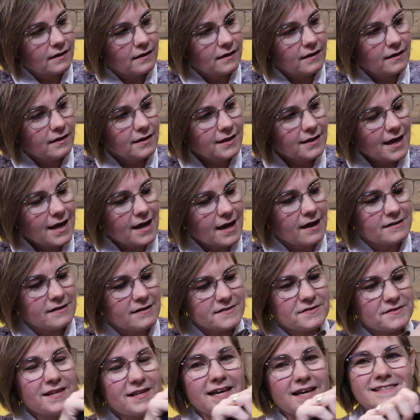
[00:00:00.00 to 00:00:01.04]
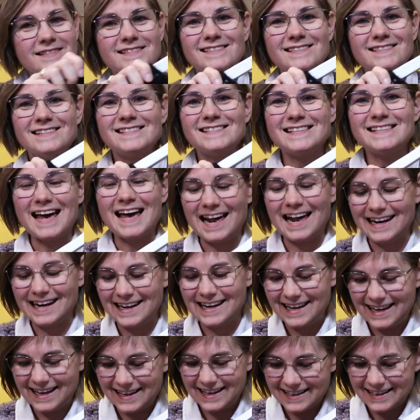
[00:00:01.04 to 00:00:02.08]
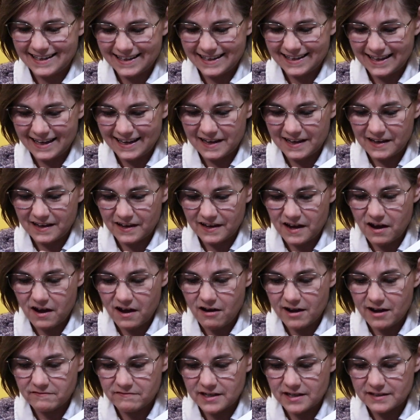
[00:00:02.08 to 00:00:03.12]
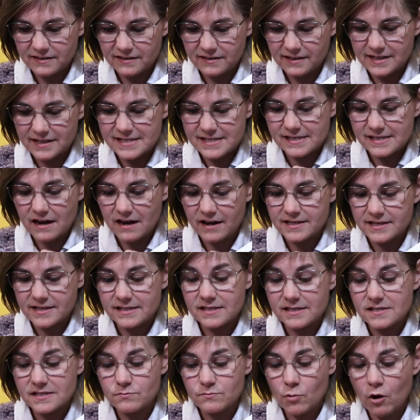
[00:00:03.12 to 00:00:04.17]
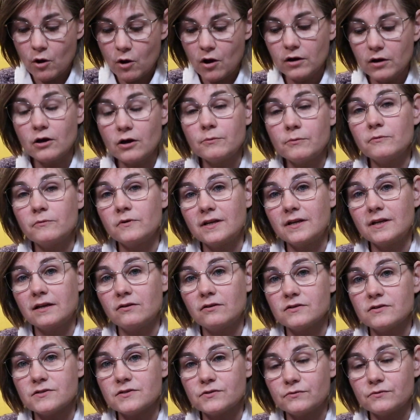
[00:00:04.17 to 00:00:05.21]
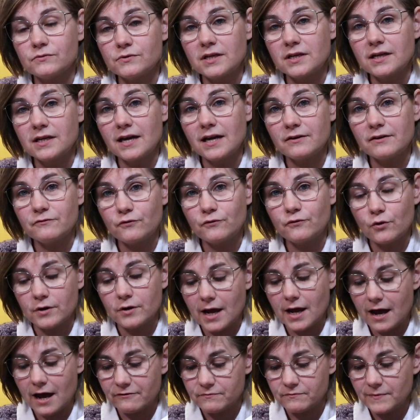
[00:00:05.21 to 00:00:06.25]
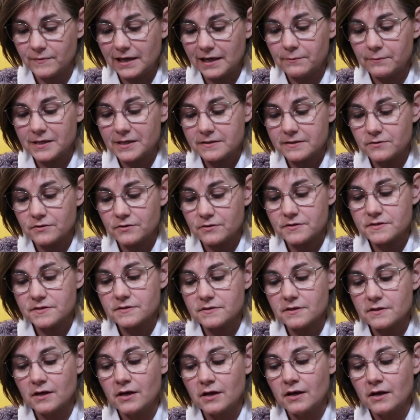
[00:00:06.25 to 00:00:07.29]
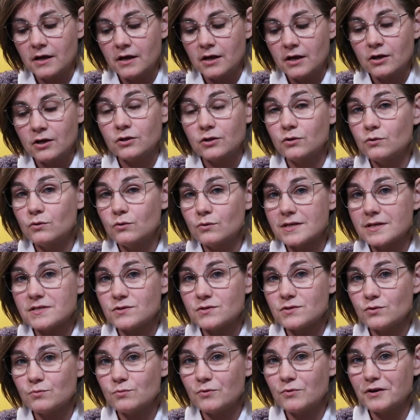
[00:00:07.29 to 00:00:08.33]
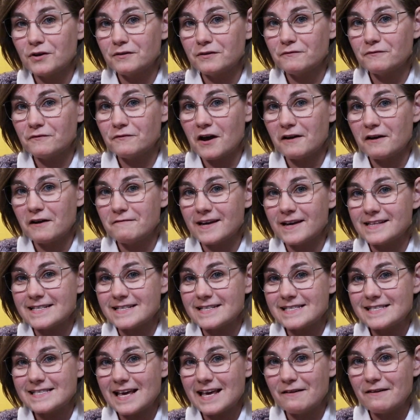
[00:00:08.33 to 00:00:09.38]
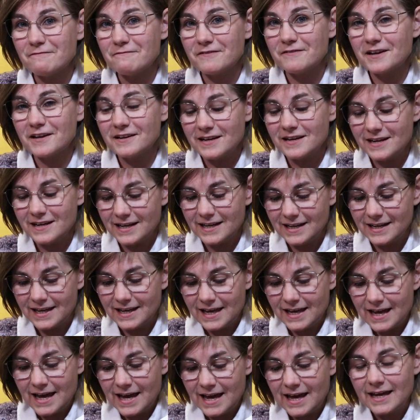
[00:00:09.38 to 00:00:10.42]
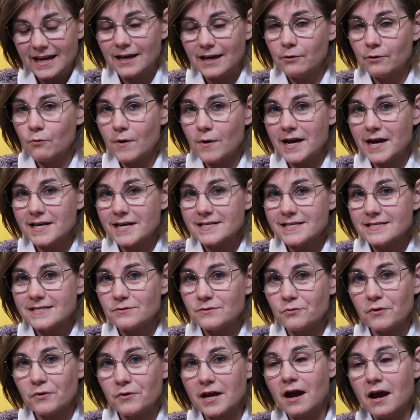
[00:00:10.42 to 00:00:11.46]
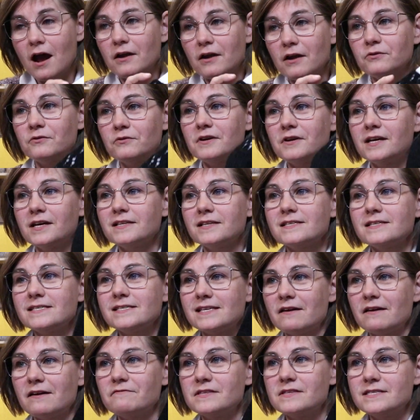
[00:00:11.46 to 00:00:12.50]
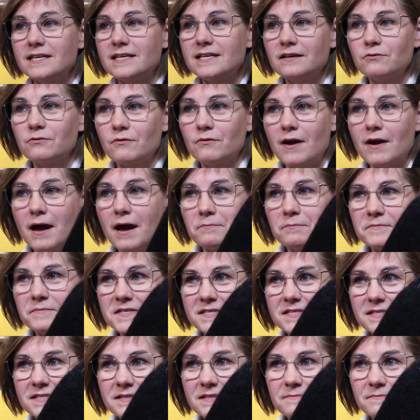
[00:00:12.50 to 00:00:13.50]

Yeah, so that's the Sally. I've knitted the size small on needles 3 and 4.5 millimeters, US 2.5 and 7. It weighs 317 grams.